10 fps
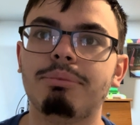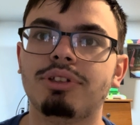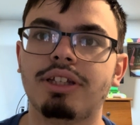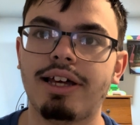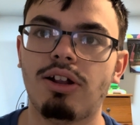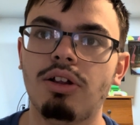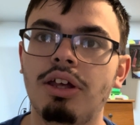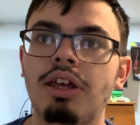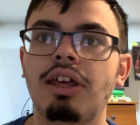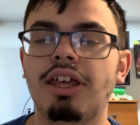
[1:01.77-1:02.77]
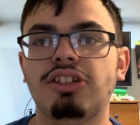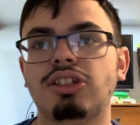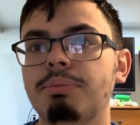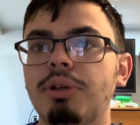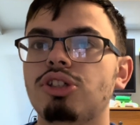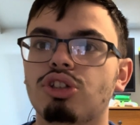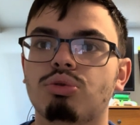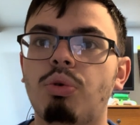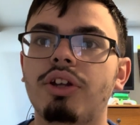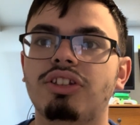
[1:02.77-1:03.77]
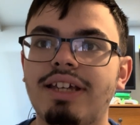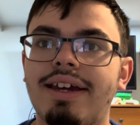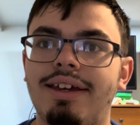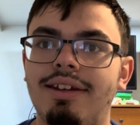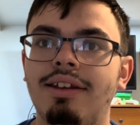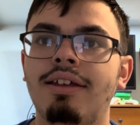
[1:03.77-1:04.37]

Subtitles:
scale is simply just 1 second.